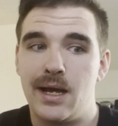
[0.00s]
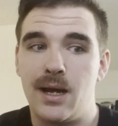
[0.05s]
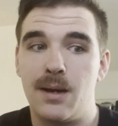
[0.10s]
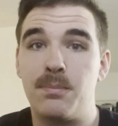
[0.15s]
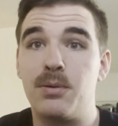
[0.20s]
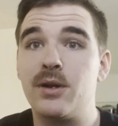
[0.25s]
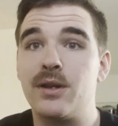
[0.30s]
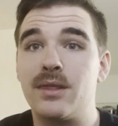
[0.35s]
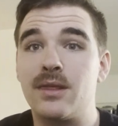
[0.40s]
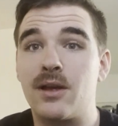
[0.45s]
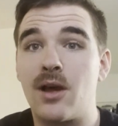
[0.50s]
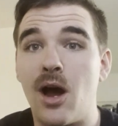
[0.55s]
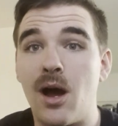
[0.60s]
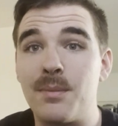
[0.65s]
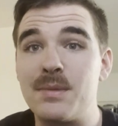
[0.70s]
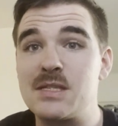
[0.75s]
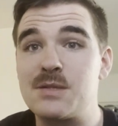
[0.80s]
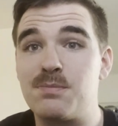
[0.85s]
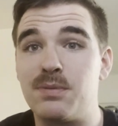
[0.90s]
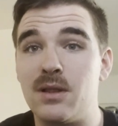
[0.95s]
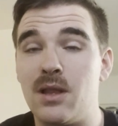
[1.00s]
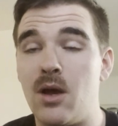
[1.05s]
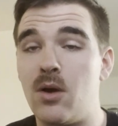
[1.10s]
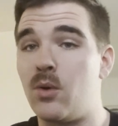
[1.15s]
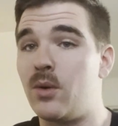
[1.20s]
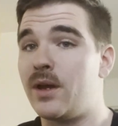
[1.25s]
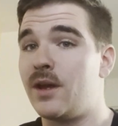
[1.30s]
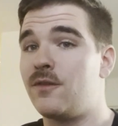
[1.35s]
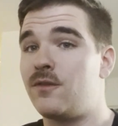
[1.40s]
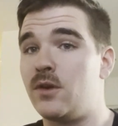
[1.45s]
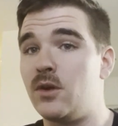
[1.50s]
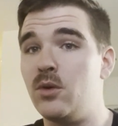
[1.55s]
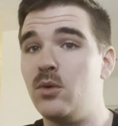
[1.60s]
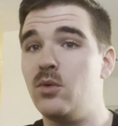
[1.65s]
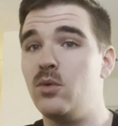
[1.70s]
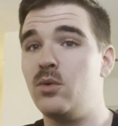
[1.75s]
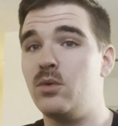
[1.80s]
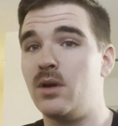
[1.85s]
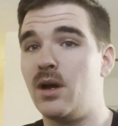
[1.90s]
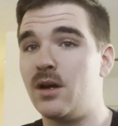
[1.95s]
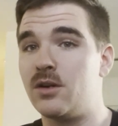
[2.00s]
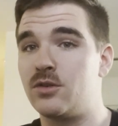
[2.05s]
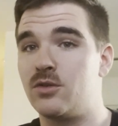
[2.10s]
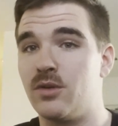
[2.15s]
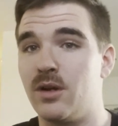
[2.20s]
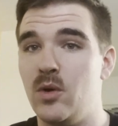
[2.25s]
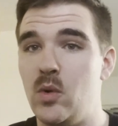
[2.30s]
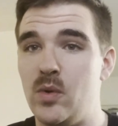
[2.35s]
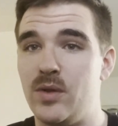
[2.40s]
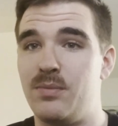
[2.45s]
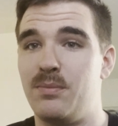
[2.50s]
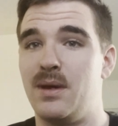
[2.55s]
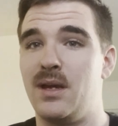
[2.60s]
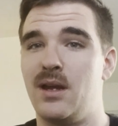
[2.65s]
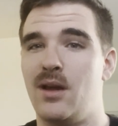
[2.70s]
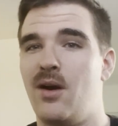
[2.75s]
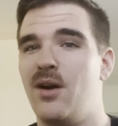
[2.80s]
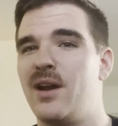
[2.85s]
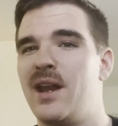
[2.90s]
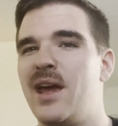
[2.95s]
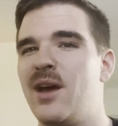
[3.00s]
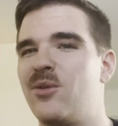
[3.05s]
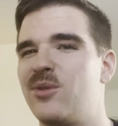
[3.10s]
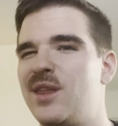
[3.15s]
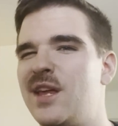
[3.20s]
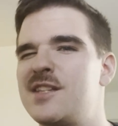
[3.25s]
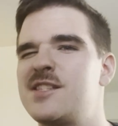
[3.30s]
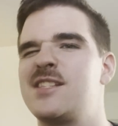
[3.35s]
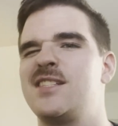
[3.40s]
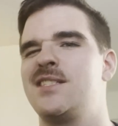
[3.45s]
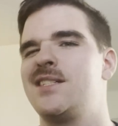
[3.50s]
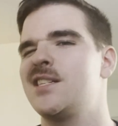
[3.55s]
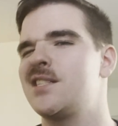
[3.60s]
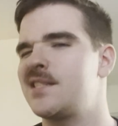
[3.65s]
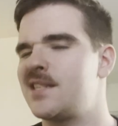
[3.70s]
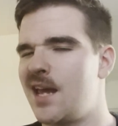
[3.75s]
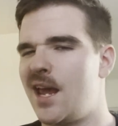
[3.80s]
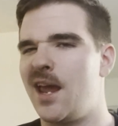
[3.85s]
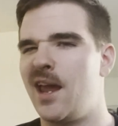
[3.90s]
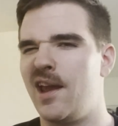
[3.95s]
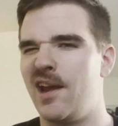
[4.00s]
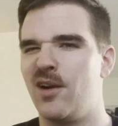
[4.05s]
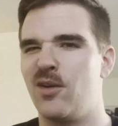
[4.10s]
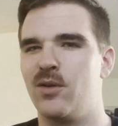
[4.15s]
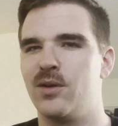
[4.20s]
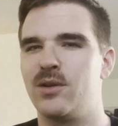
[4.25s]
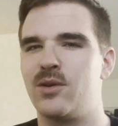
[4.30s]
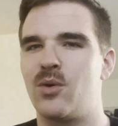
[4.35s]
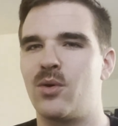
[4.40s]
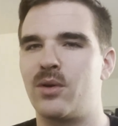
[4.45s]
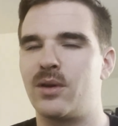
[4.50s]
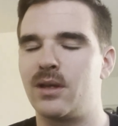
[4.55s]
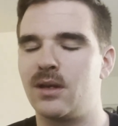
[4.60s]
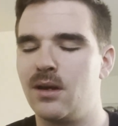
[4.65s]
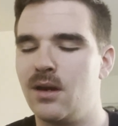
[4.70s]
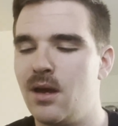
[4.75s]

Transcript: Put in the comments below if you agree with me on how that's just a hair annoying.